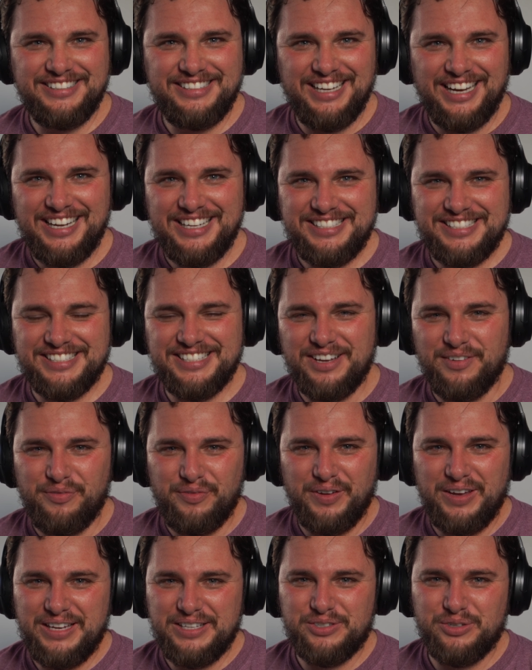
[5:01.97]
That's the
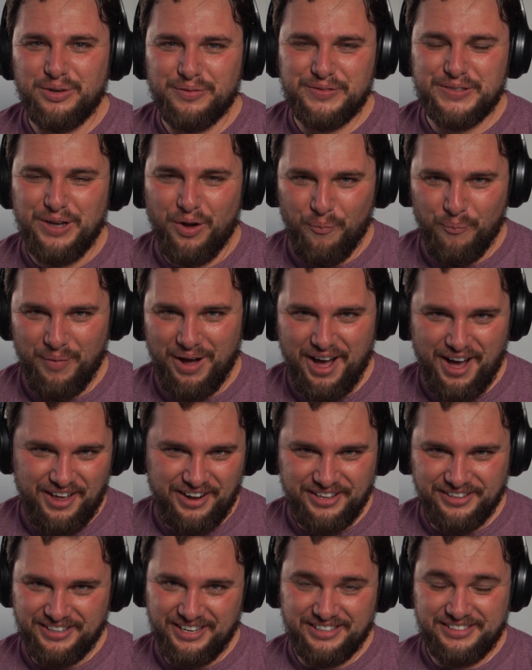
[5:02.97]
face of
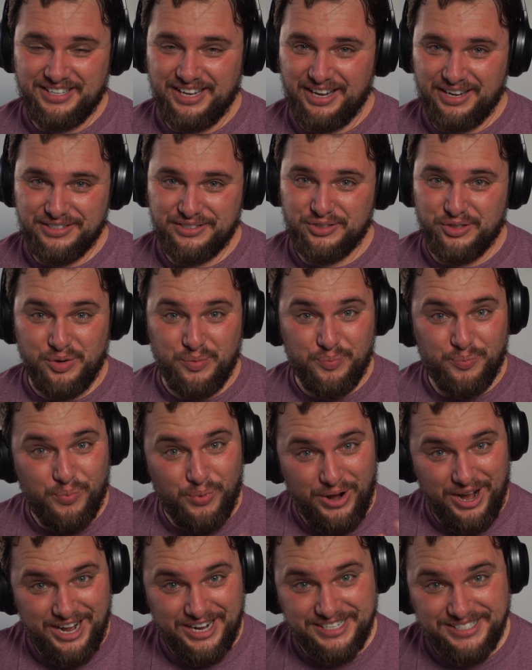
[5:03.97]
somebody that has to
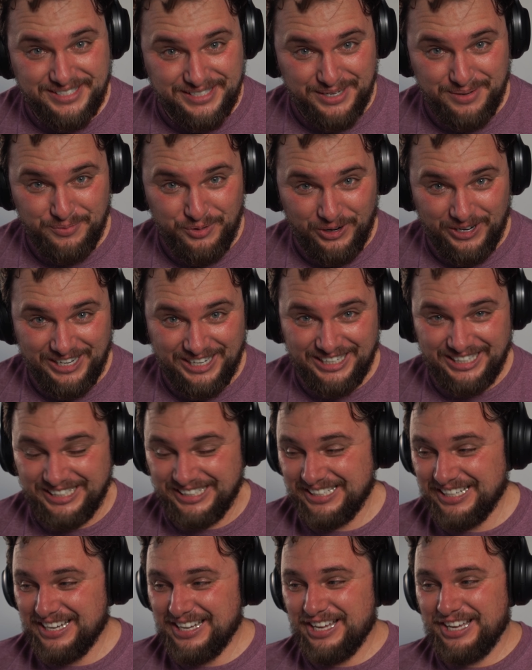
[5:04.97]
impress
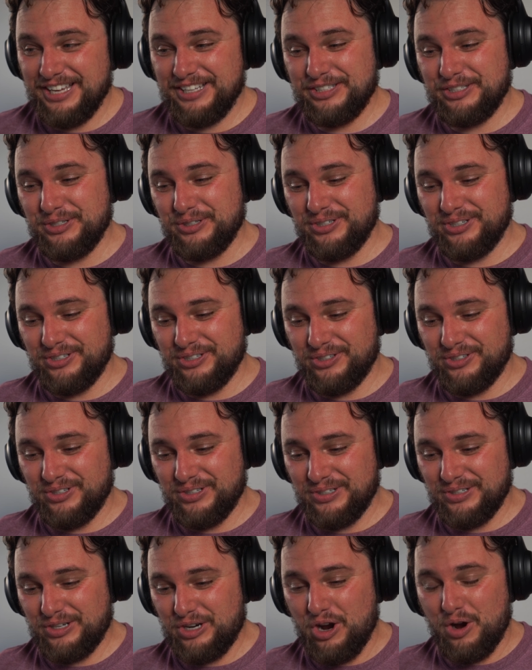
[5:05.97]
someone,
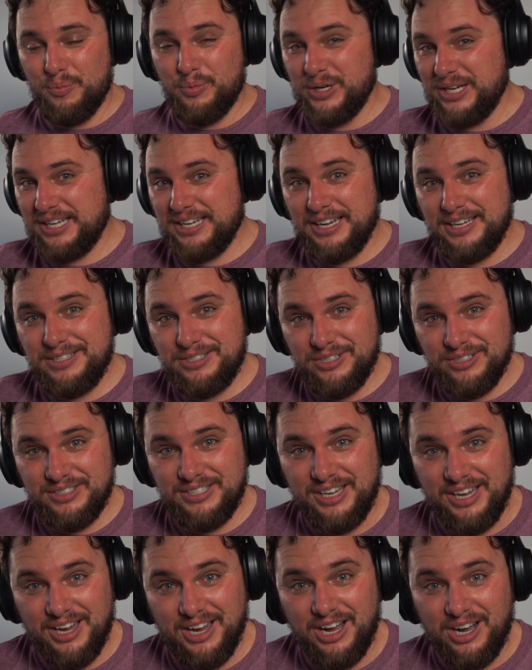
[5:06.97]
to communicate to
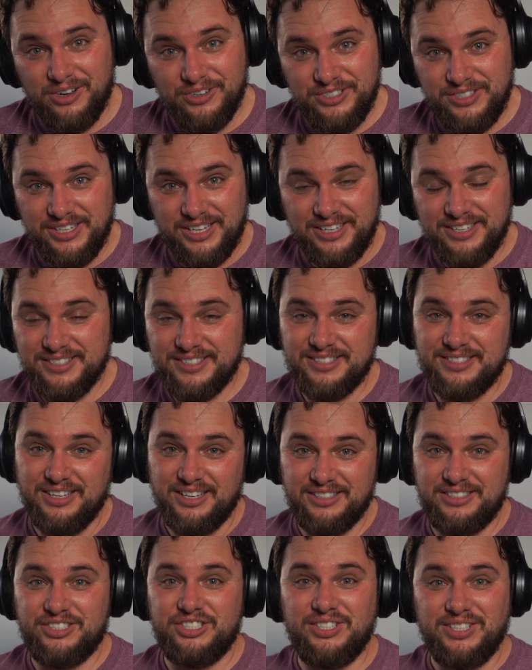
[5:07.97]
the audience
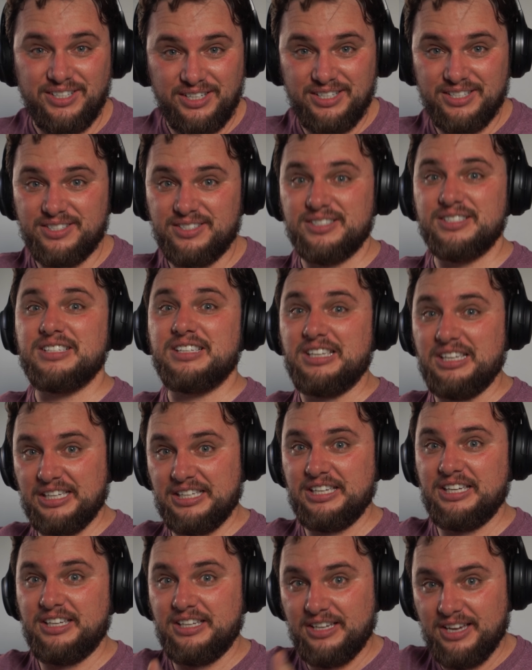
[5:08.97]
that she's
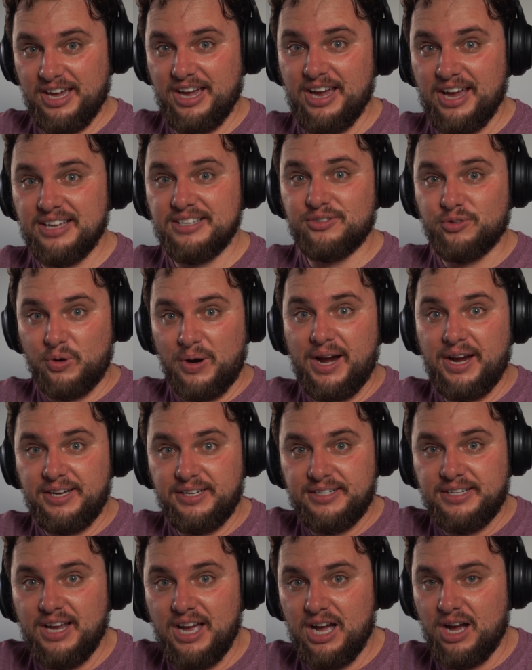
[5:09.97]
kicking ass
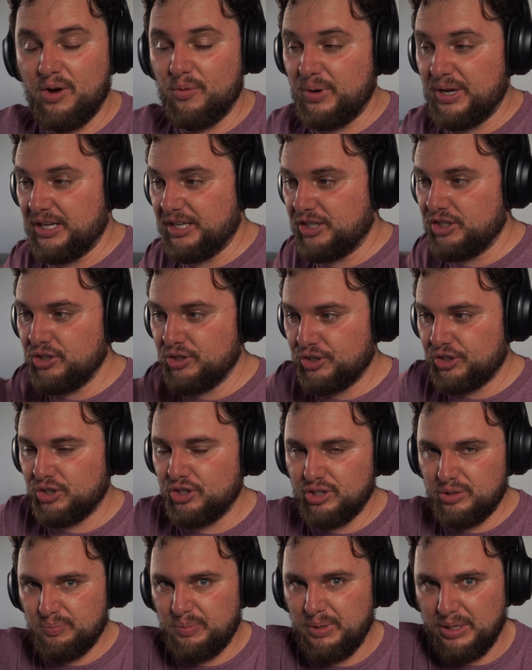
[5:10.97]
right now and you
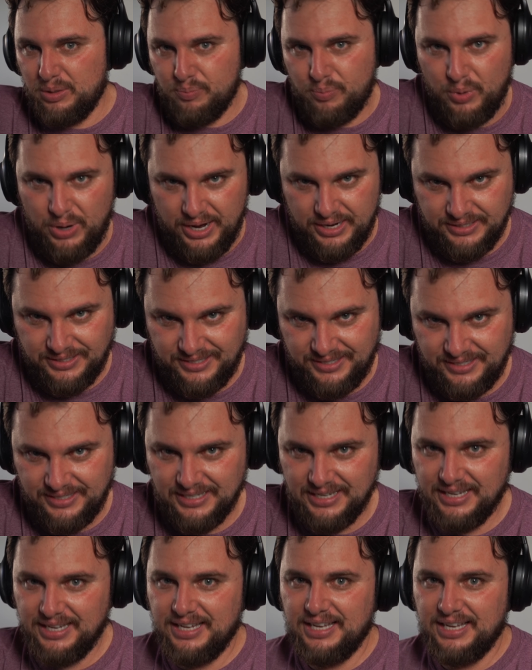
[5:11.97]
should be impressed.